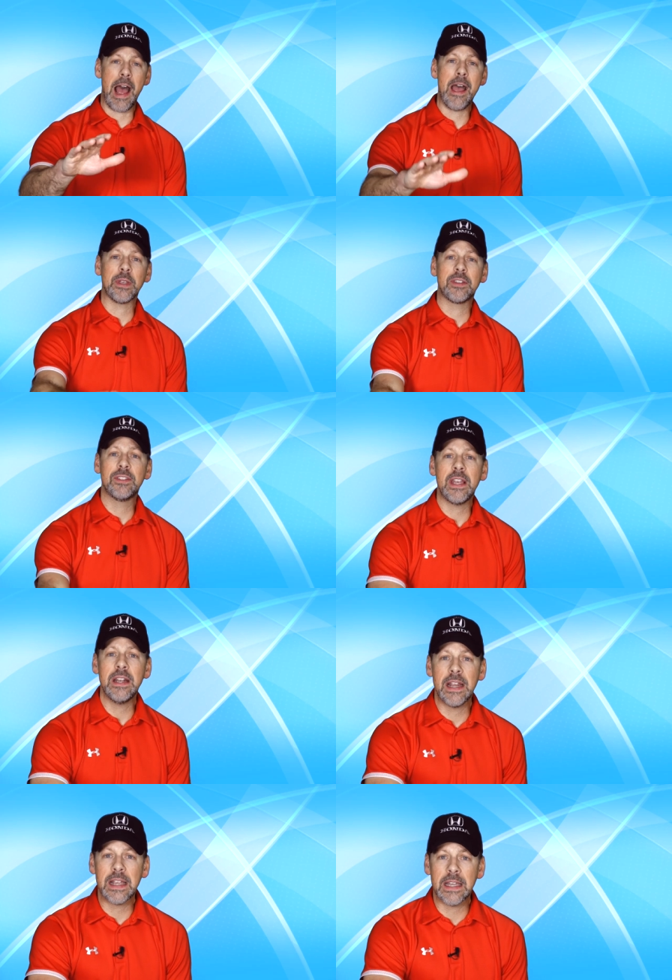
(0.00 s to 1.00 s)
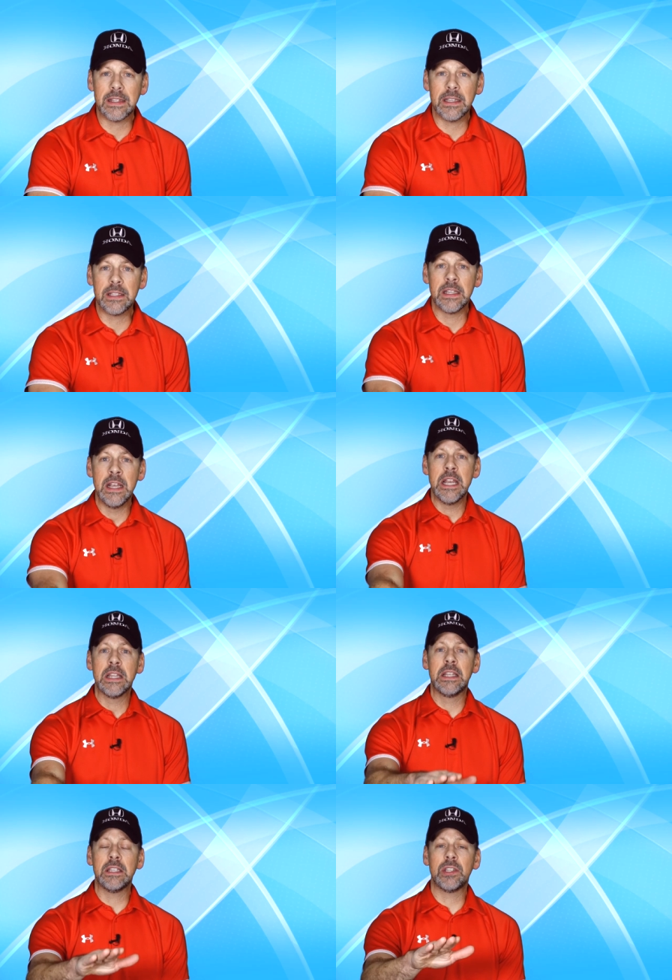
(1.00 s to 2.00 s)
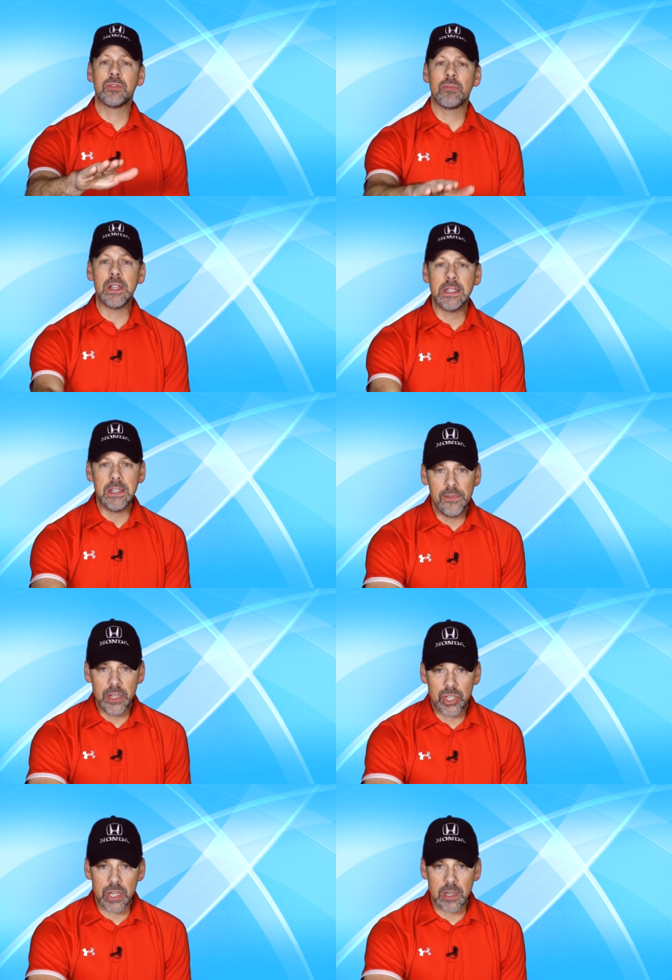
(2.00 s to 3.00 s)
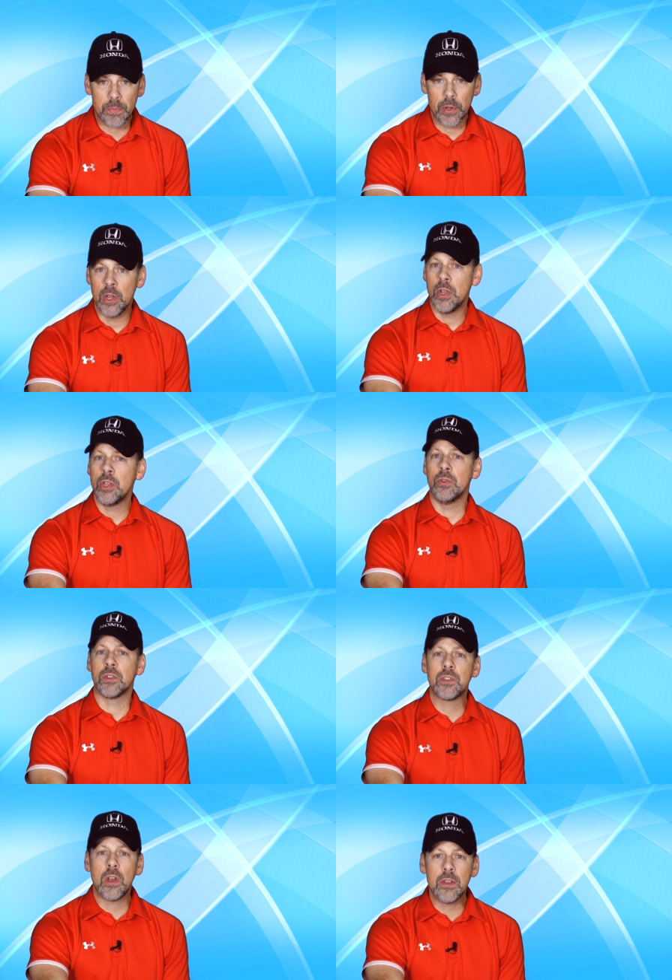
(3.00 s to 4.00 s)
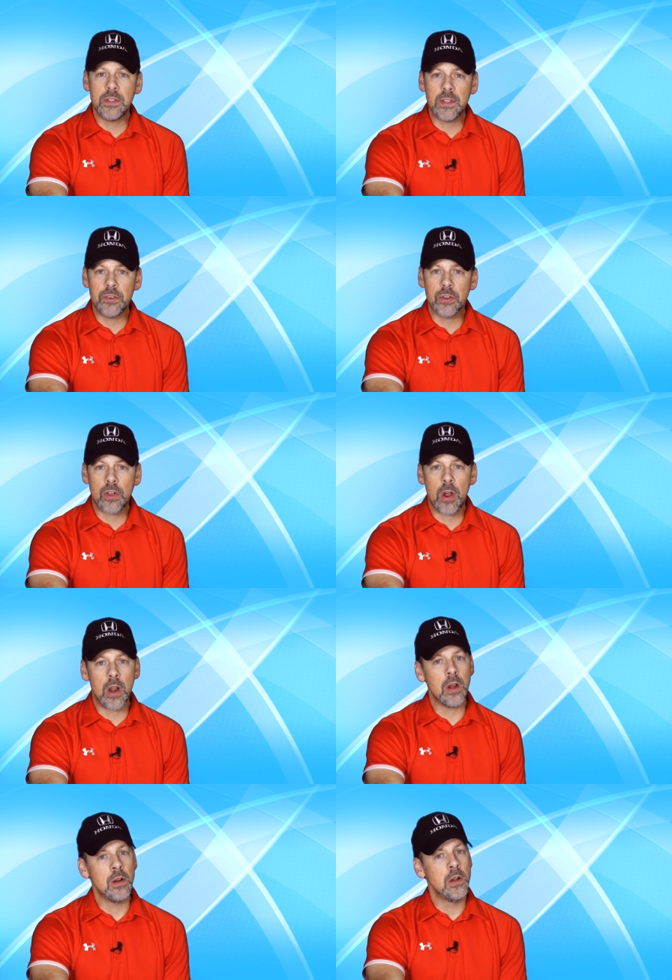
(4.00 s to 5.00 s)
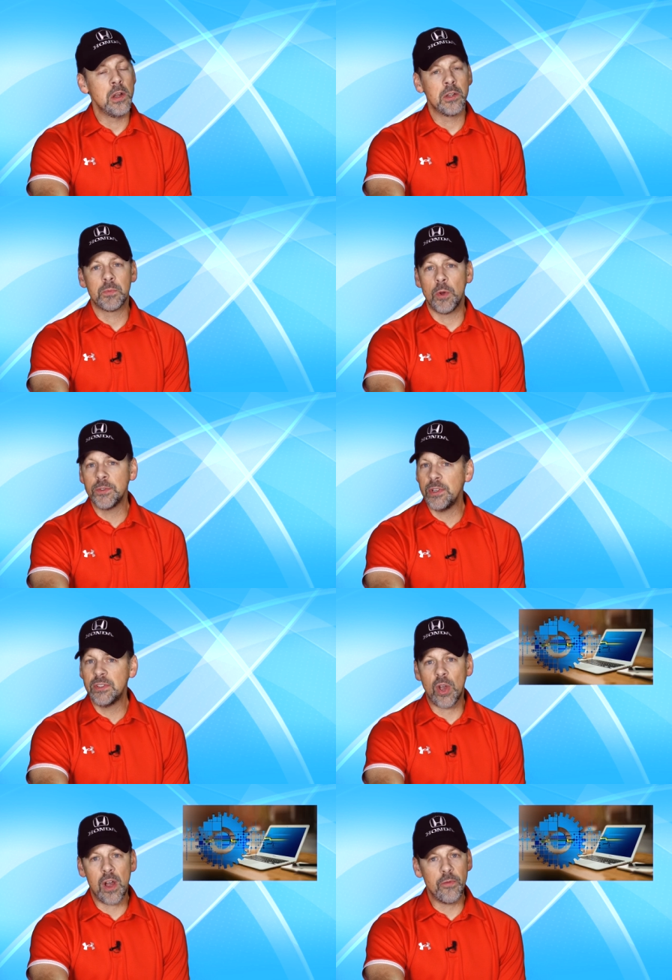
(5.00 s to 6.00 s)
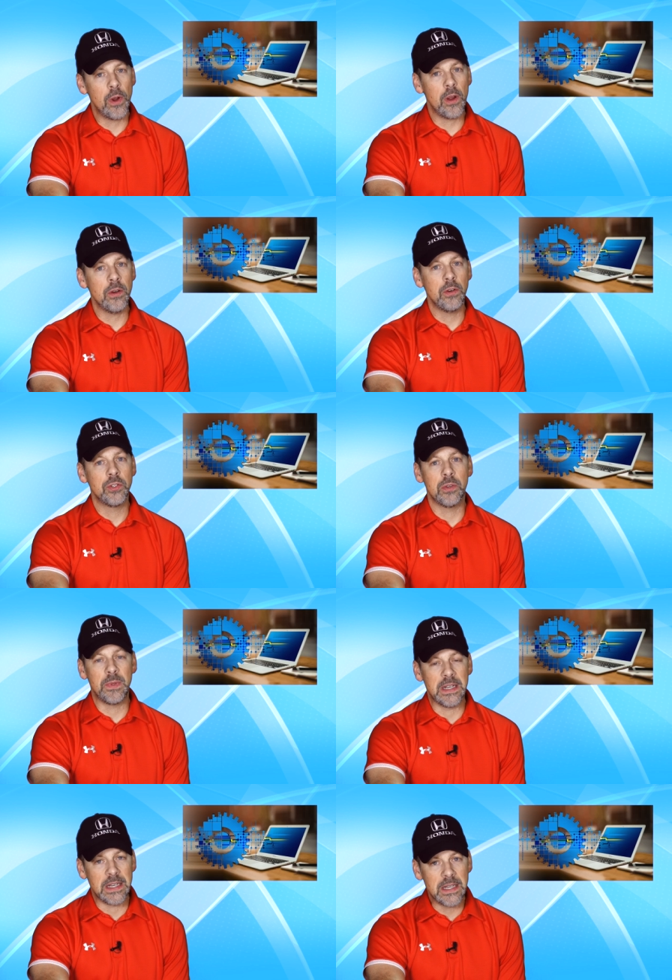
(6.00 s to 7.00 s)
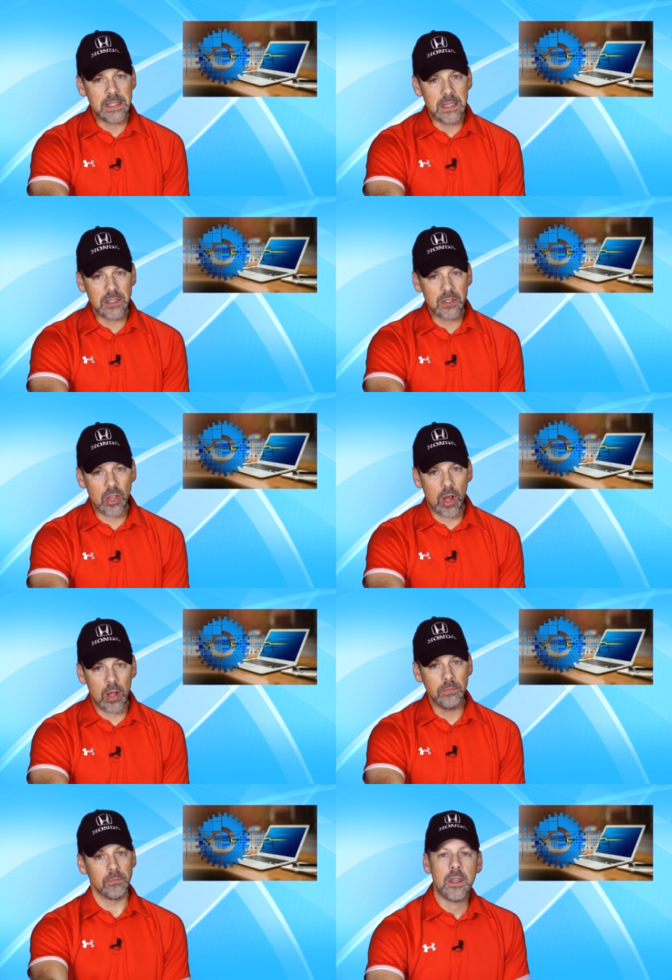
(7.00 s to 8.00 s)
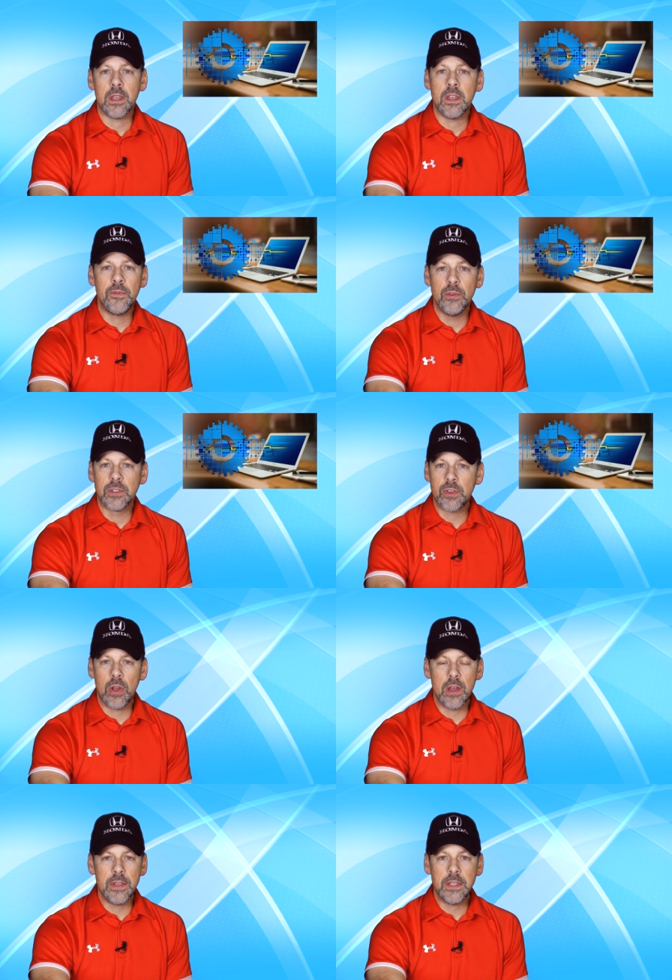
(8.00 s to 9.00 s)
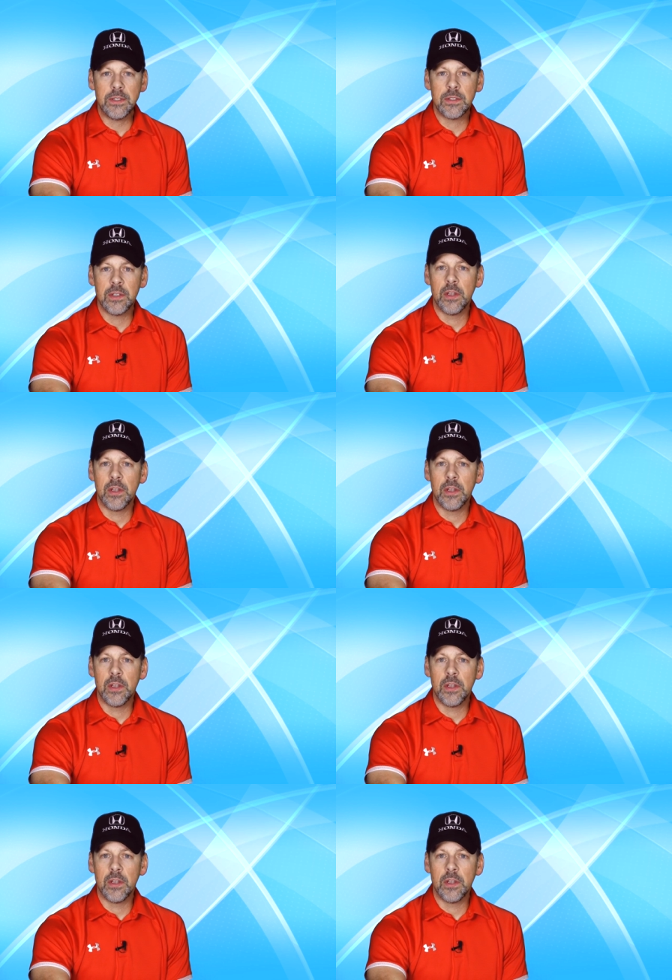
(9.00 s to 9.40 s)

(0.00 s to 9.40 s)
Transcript: I'm excited I got this. This is relatively cheap. You install this on your car. It's mostly software, should be an easy install. If you install this,